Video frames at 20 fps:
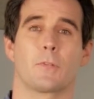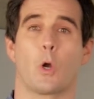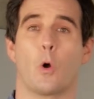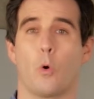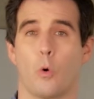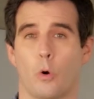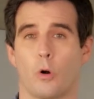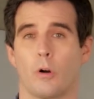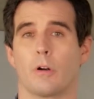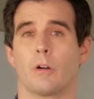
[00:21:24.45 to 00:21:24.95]

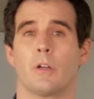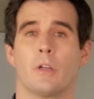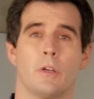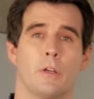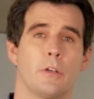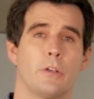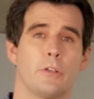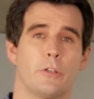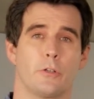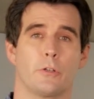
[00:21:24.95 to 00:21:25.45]
Or
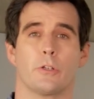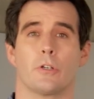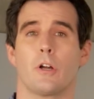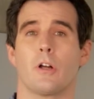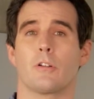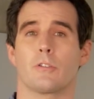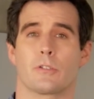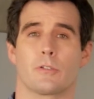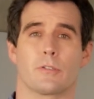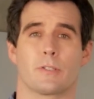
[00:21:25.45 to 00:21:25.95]
you could
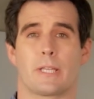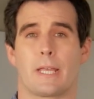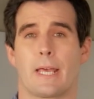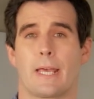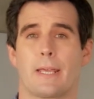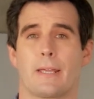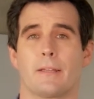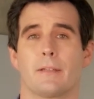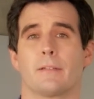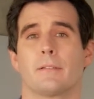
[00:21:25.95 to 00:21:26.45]
also
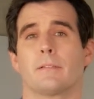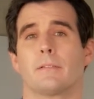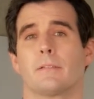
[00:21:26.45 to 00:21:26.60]
say